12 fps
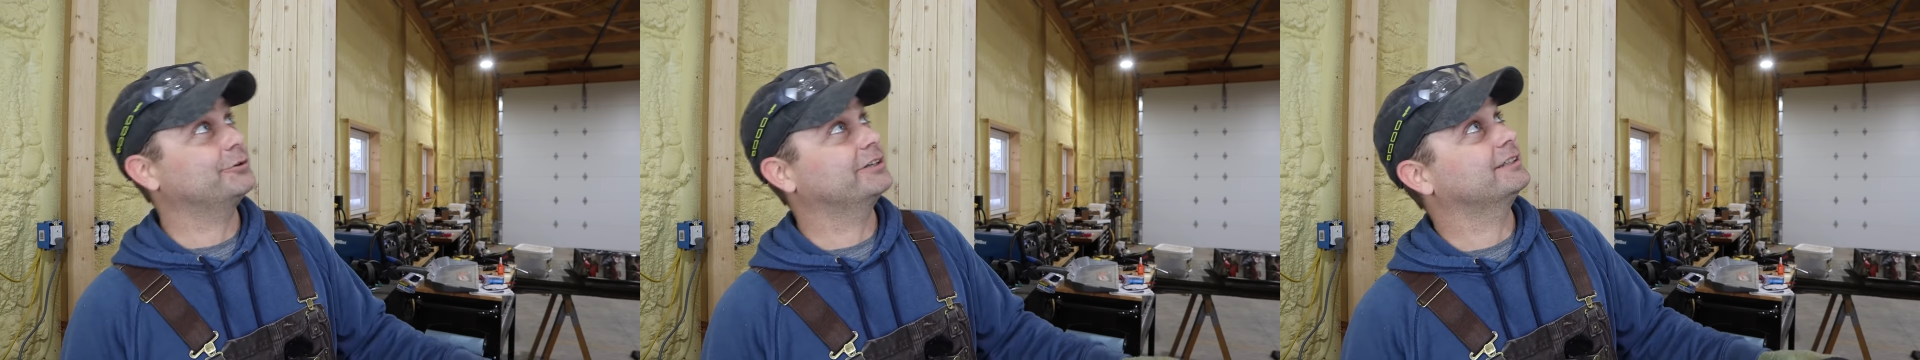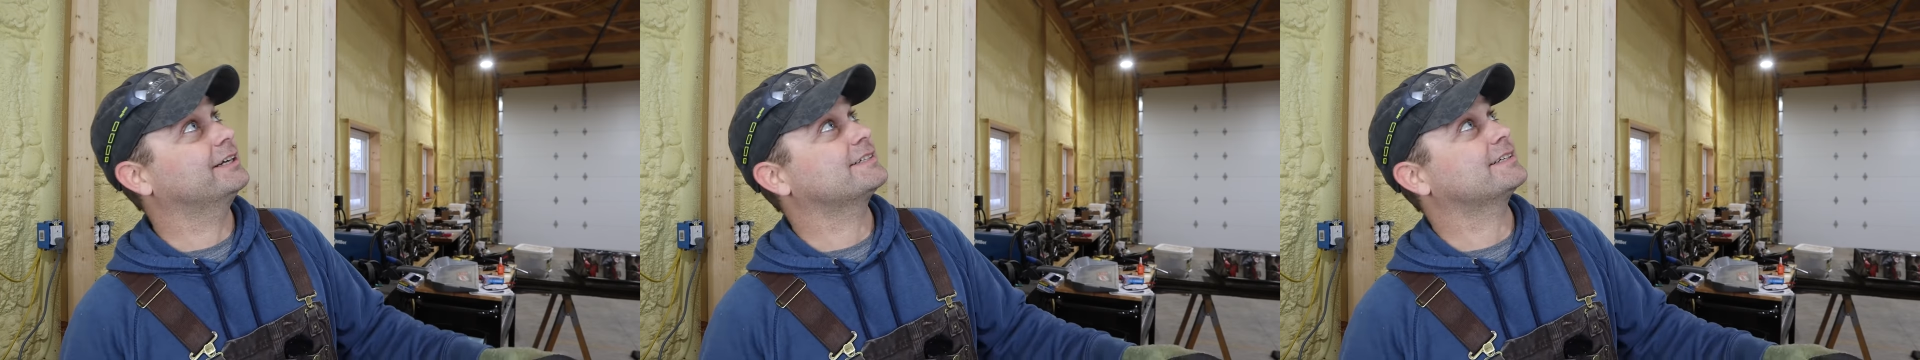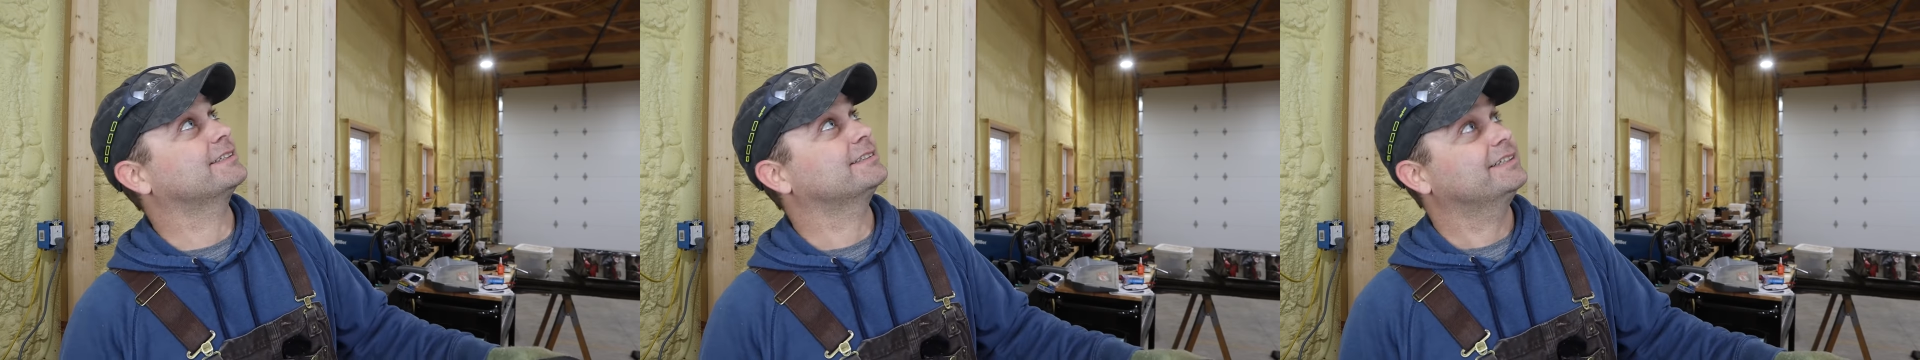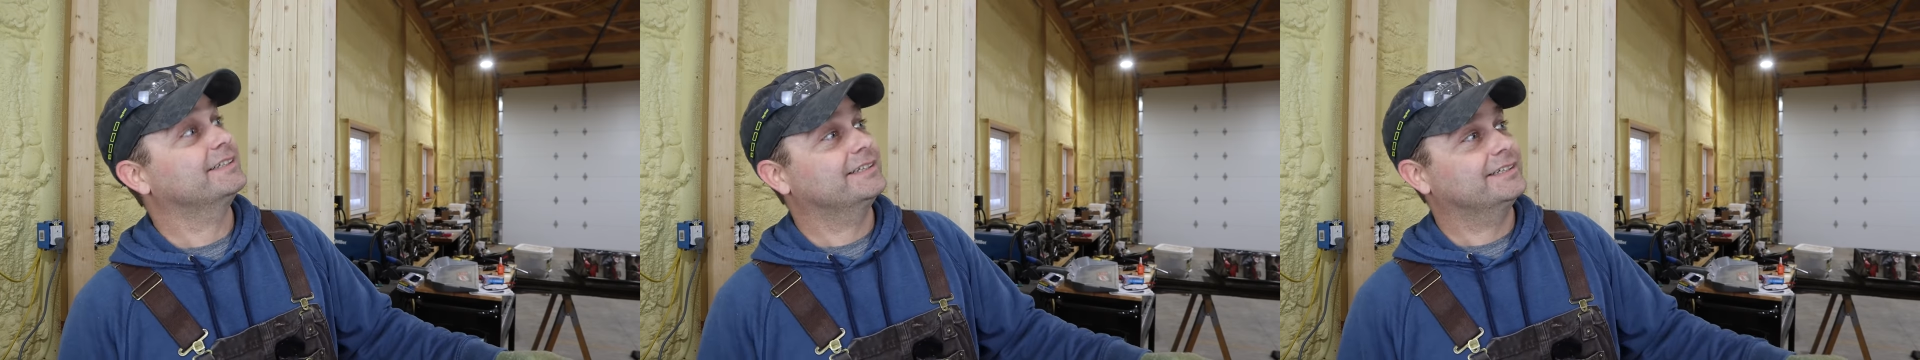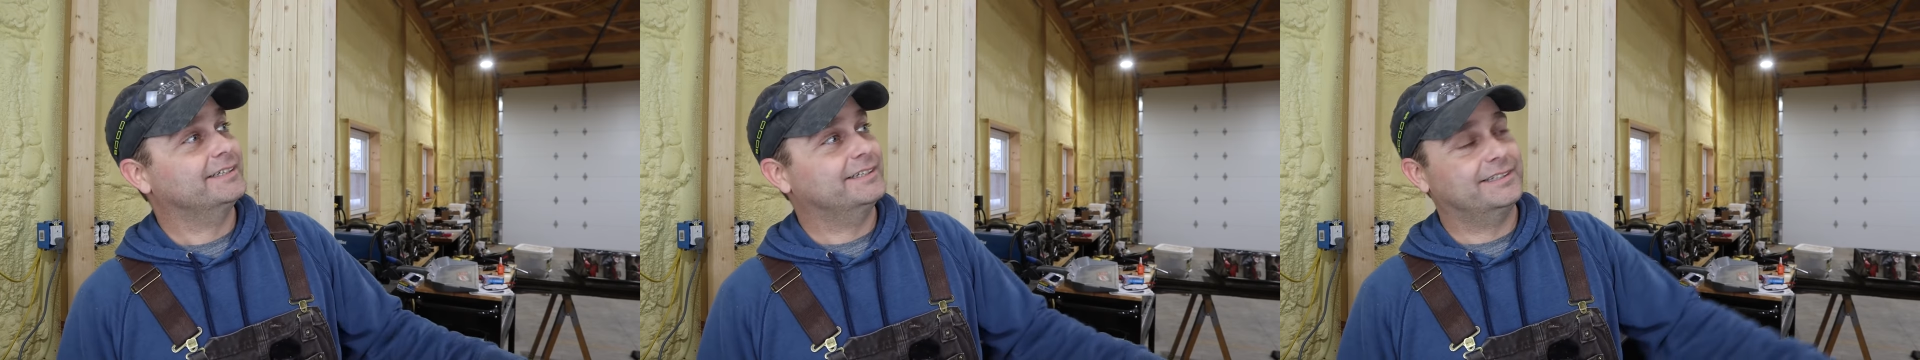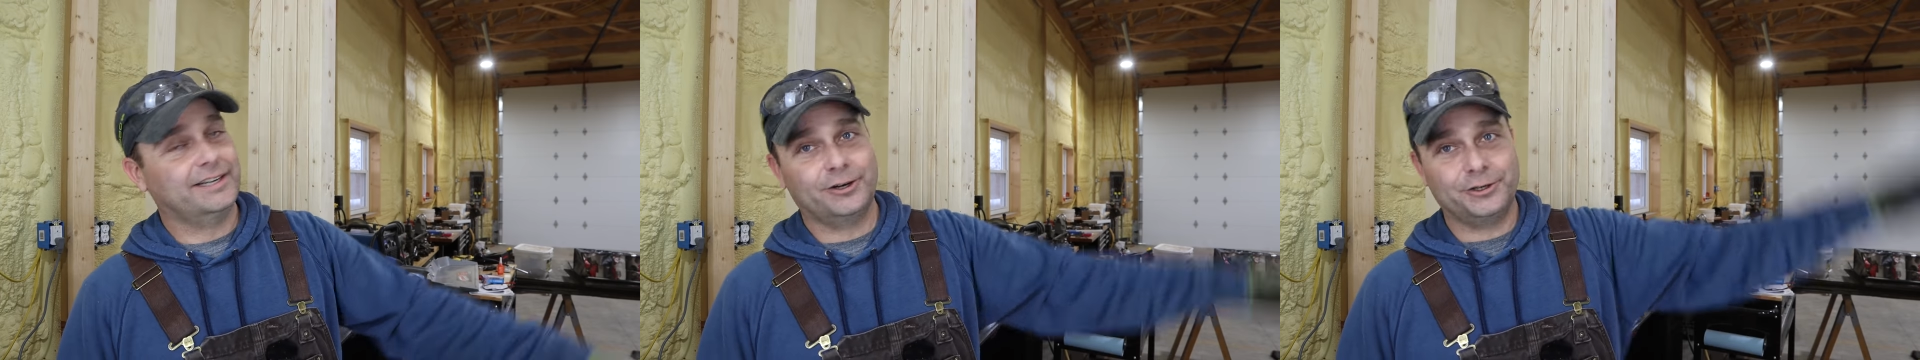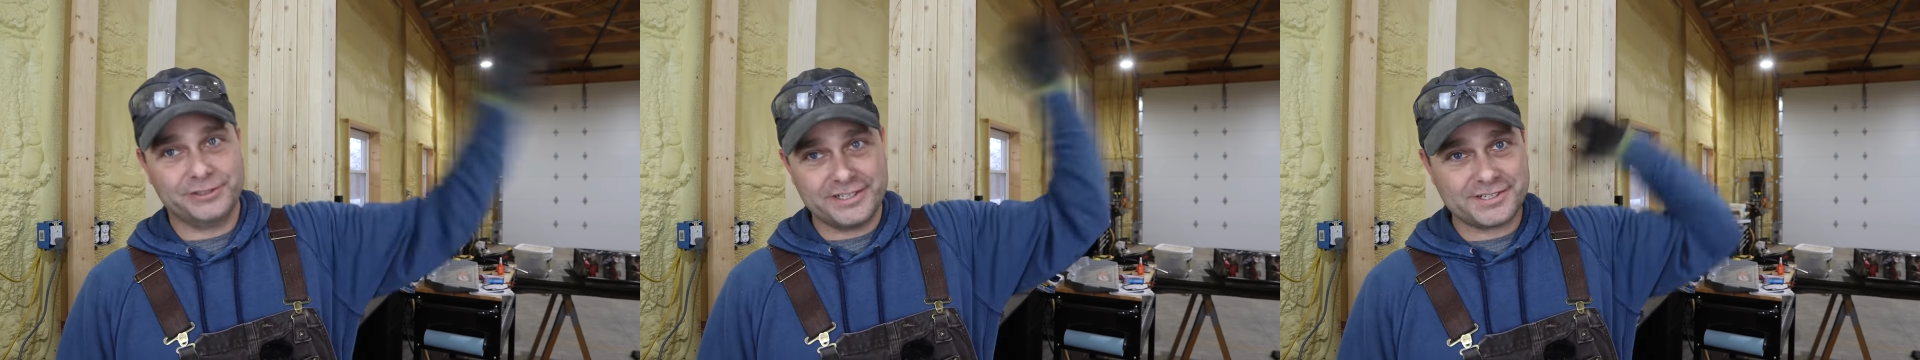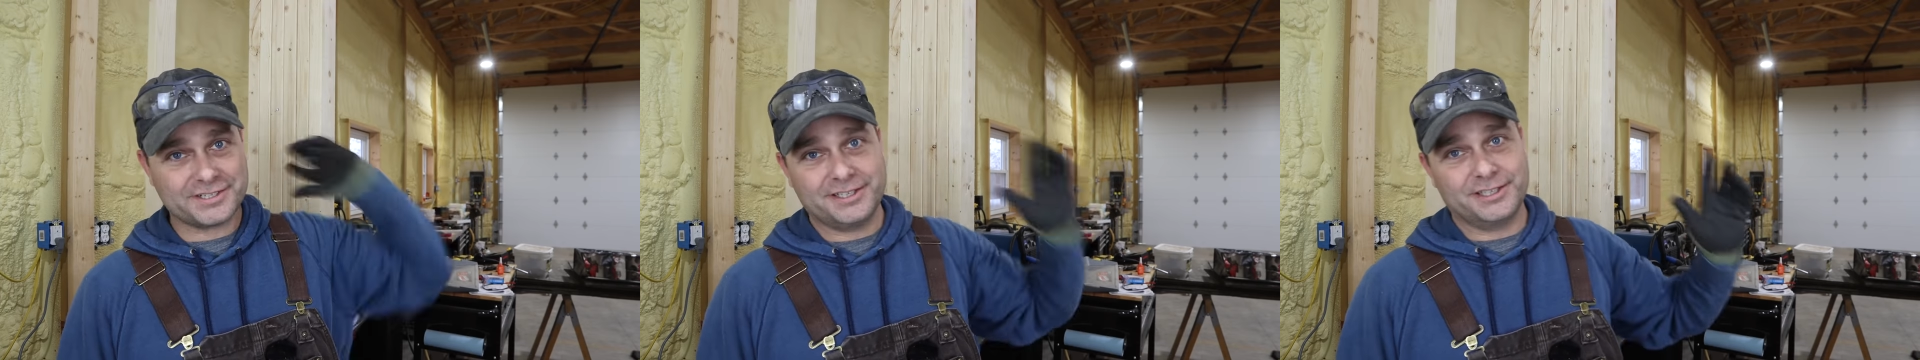realizing that all
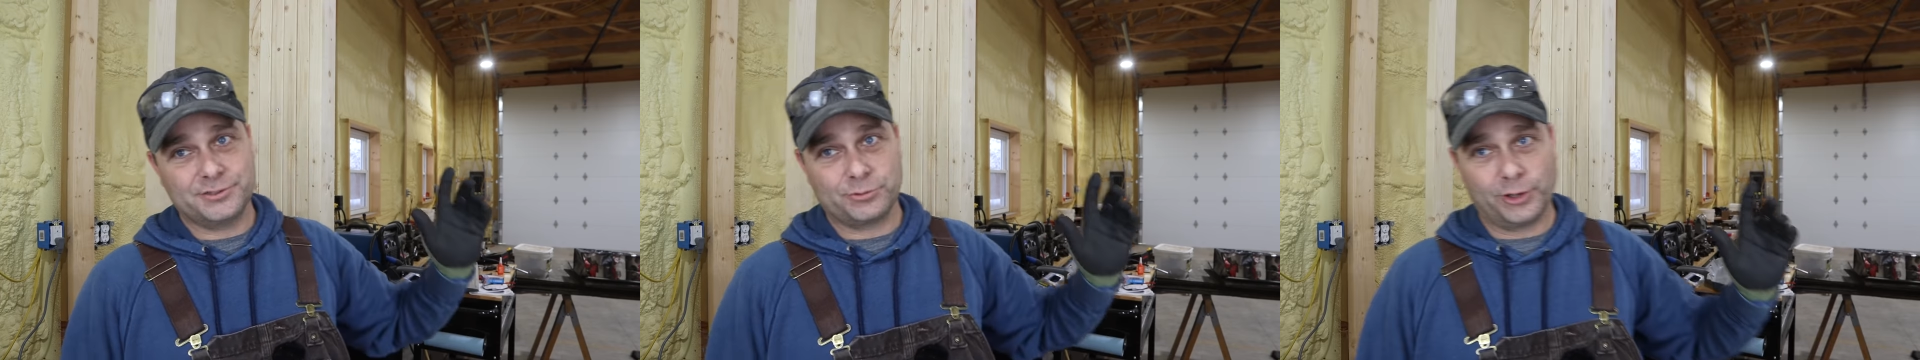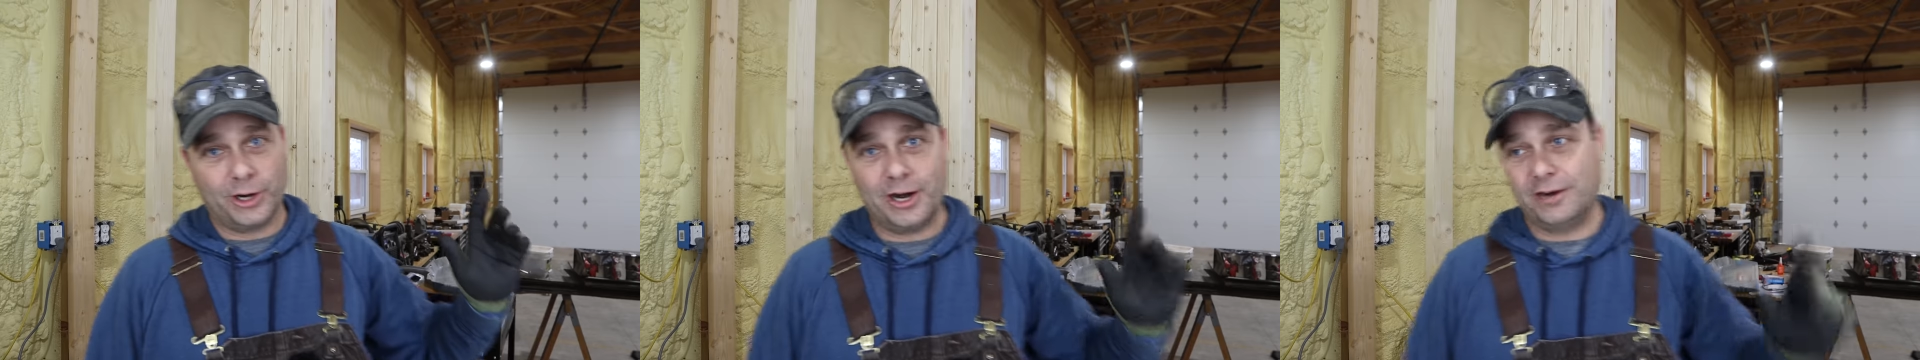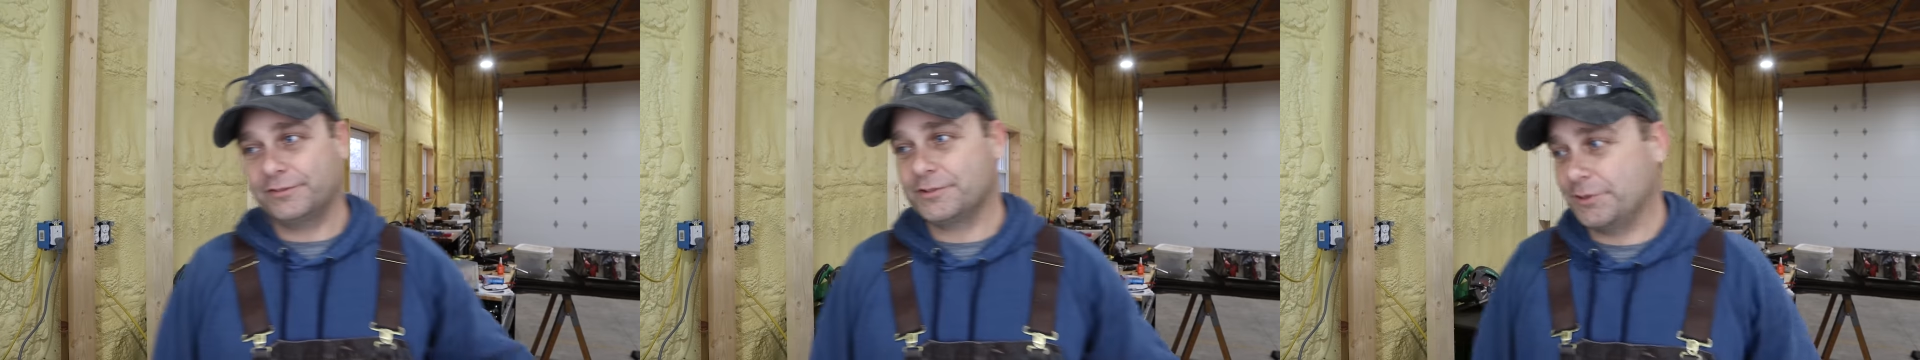these studs were off.